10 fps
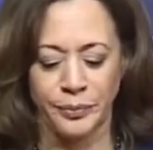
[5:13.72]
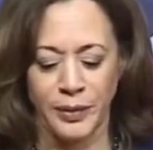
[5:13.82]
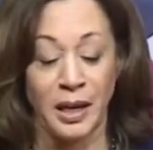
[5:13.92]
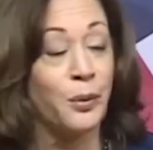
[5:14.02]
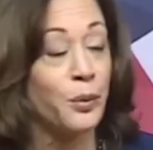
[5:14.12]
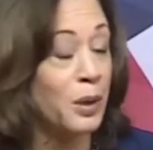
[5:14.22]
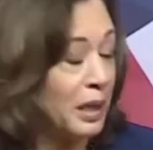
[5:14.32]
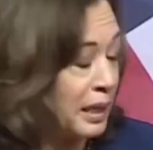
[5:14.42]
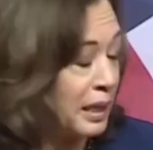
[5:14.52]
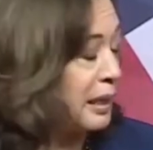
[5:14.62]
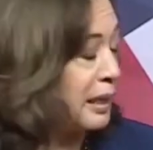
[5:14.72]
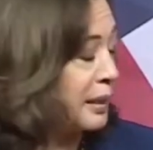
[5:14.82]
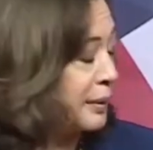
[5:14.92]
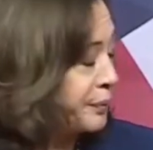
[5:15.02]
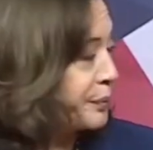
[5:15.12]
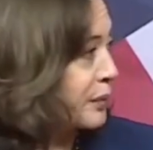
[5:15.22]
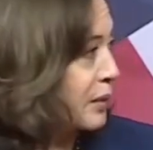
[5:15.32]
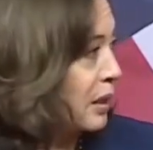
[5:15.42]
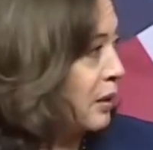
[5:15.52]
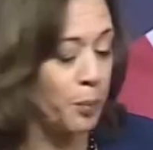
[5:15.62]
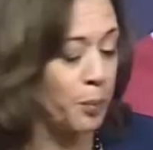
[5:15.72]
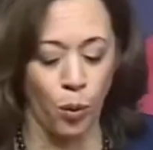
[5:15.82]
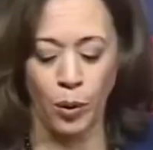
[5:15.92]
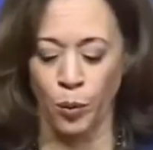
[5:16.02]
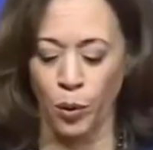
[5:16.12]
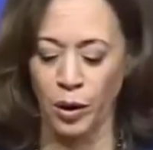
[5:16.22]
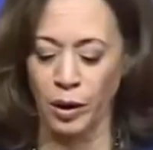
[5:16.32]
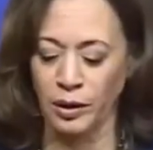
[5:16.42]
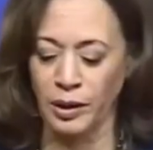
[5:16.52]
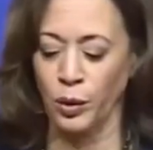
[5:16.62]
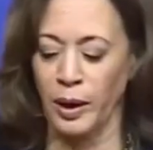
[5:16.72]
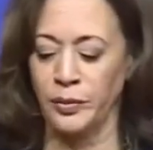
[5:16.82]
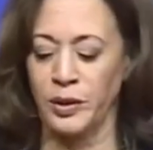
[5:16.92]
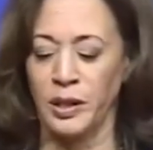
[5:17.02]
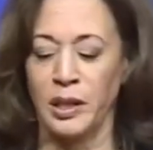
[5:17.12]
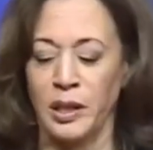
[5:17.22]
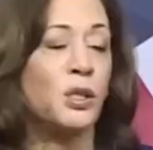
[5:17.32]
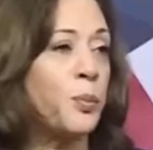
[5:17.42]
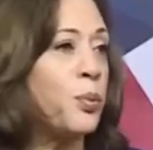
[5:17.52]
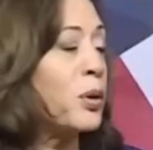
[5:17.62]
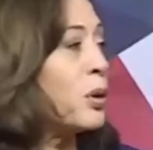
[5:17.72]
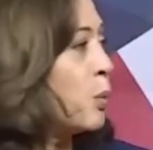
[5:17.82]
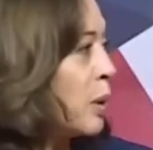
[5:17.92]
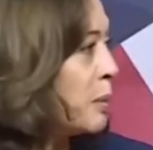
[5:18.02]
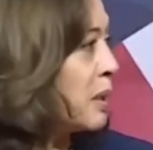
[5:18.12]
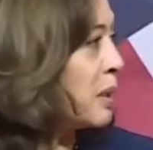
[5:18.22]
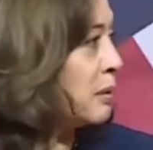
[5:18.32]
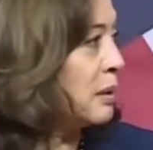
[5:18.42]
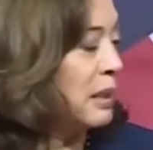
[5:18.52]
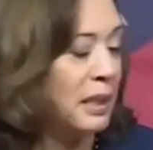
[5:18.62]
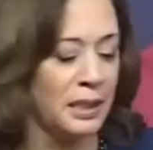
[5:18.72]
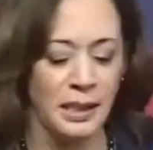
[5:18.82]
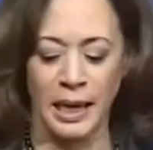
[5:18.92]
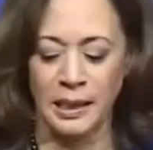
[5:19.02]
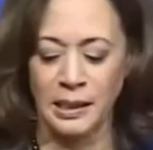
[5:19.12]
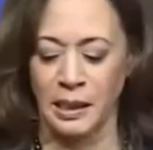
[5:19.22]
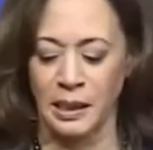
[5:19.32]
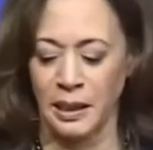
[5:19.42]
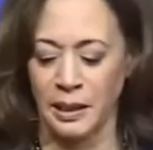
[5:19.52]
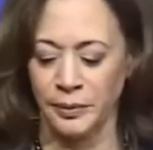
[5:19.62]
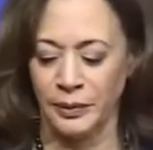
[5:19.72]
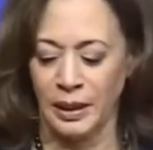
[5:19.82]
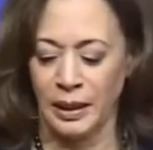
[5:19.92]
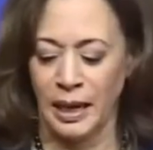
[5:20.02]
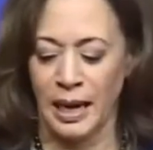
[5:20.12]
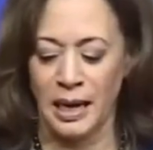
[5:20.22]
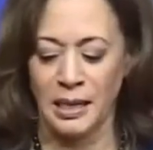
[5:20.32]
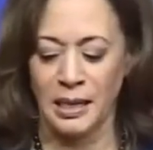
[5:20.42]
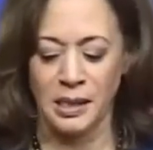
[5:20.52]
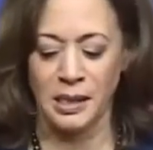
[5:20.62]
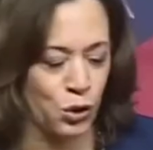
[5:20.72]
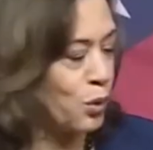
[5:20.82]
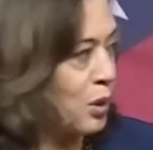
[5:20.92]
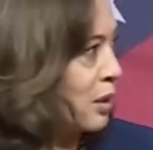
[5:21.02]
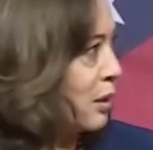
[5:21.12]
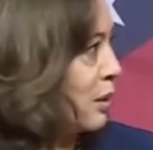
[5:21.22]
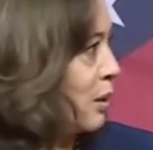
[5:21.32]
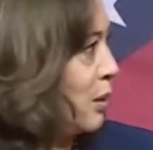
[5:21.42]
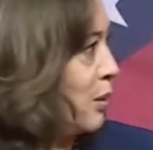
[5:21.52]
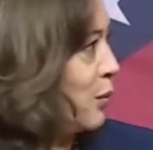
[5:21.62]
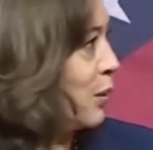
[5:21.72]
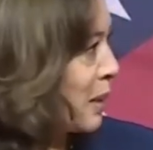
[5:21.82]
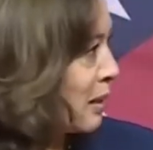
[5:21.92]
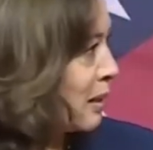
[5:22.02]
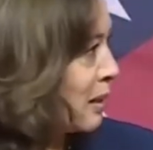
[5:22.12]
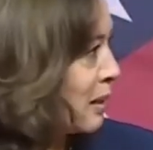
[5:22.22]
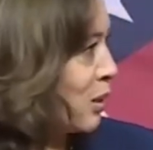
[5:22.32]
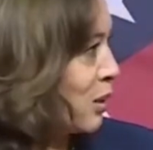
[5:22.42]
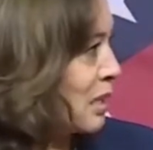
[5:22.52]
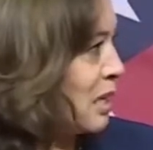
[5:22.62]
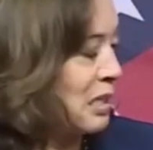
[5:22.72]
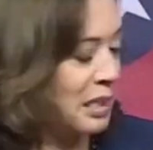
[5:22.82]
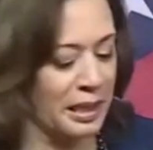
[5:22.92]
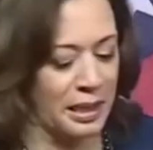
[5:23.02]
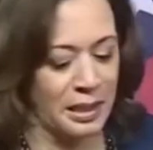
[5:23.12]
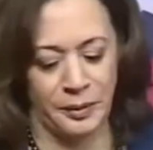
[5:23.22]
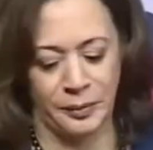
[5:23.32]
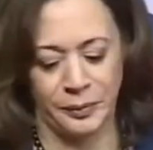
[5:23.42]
And I will highlight the important work that you have done to support the women in Tanzania as an historic female leader on the continent.